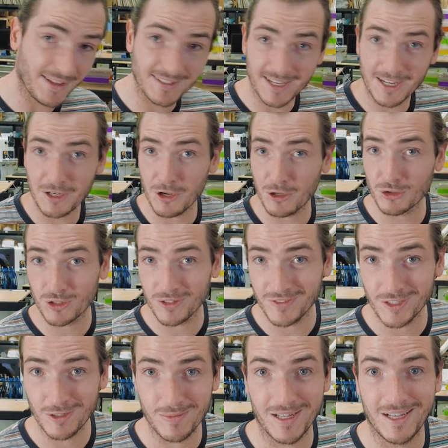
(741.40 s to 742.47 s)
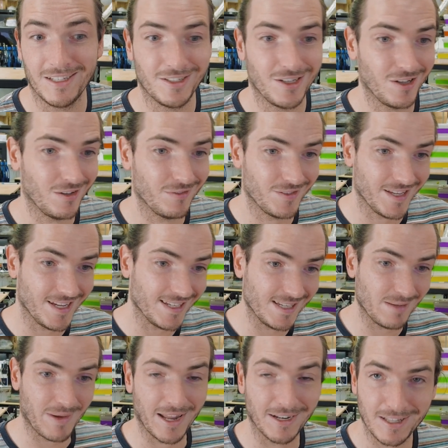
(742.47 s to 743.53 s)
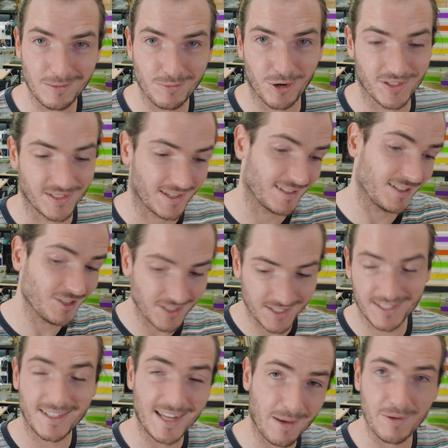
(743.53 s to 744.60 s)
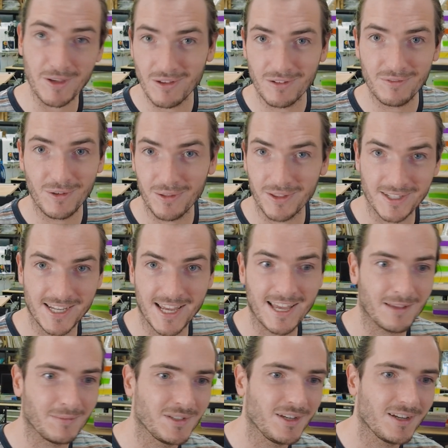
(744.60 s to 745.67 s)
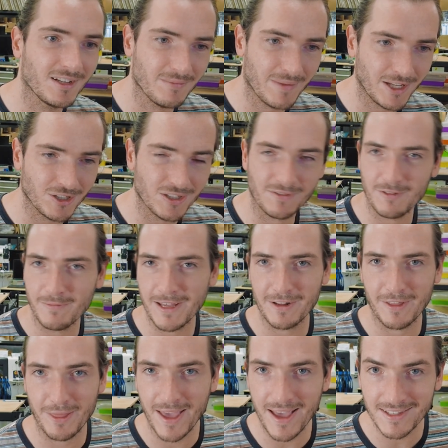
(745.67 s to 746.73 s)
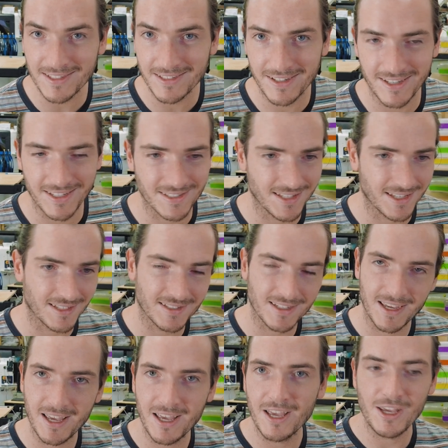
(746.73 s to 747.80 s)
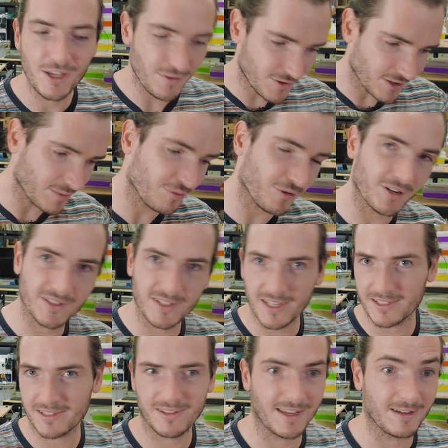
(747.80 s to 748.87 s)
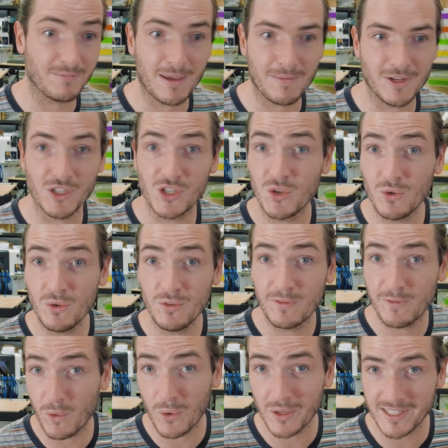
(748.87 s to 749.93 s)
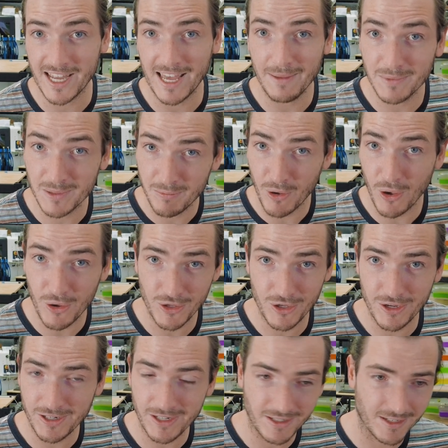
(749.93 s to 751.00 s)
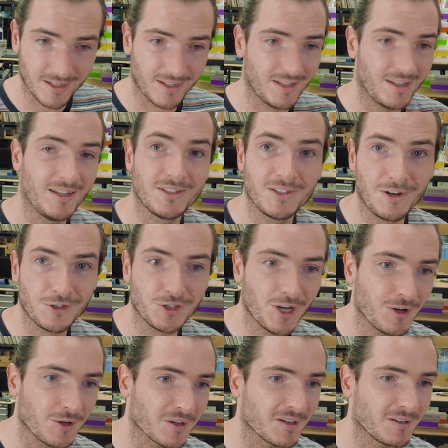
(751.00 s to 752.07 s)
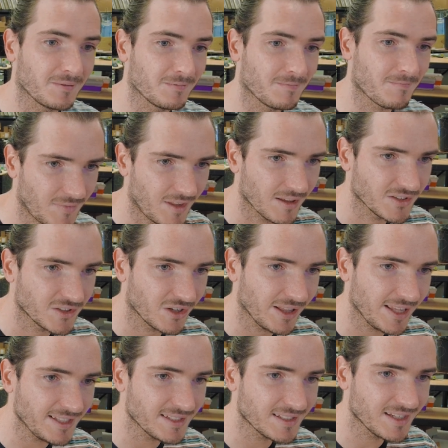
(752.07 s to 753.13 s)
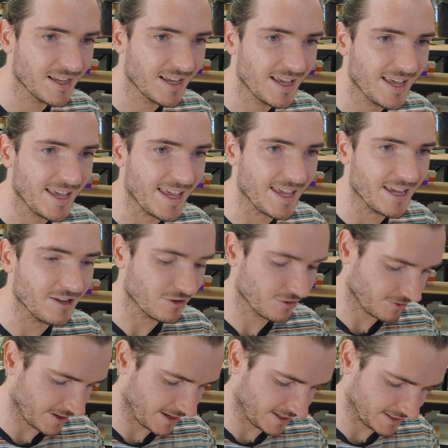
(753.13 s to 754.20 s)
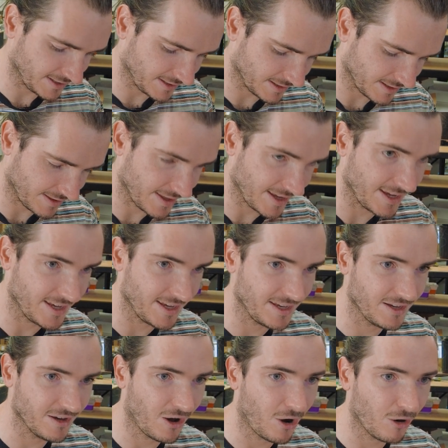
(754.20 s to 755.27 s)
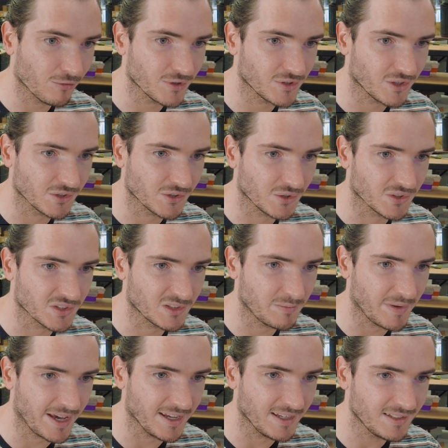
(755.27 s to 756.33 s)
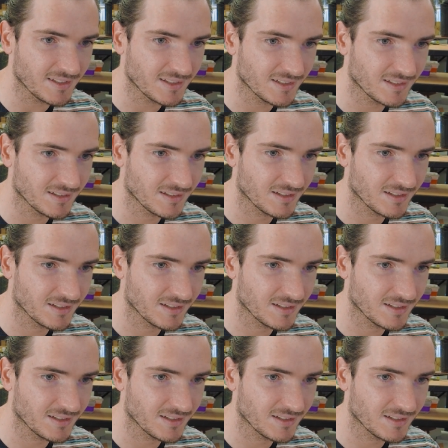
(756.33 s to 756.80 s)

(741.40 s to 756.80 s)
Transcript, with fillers: that's like a non-trivial part of the depaneling process, is just snapping off all the tabs. You can imagine if you made 1,000 of these things, you've got to process like maybe 2-4 tabs per unit. It's no joke. So let's increase the horizontal space